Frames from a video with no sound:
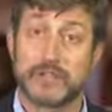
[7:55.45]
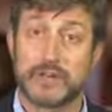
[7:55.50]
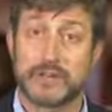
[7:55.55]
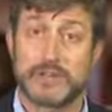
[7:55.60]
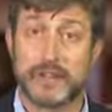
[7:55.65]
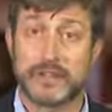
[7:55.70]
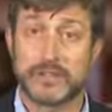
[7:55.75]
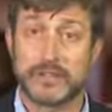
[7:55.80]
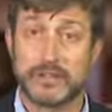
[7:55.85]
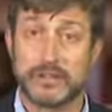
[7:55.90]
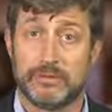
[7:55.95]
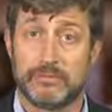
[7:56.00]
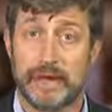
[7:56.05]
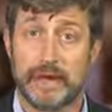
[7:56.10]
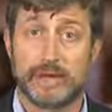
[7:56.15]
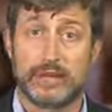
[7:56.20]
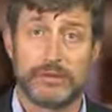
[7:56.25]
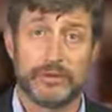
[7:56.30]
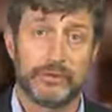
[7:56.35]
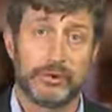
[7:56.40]
professional
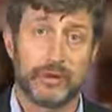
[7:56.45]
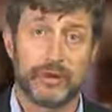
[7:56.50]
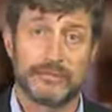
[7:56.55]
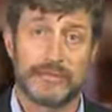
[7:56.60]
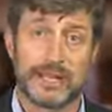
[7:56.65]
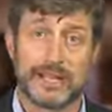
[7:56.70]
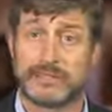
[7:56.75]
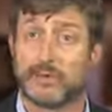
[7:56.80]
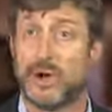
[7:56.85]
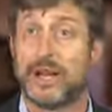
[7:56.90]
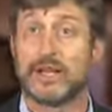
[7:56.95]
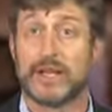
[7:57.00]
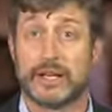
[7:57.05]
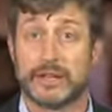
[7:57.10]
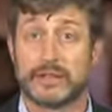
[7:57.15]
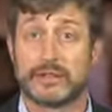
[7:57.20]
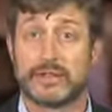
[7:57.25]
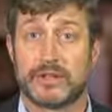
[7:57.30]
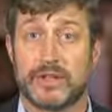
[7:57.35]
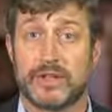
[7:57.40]
medical norms as well
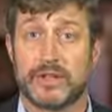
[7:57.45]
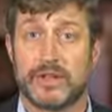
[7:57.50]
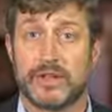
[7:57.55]
as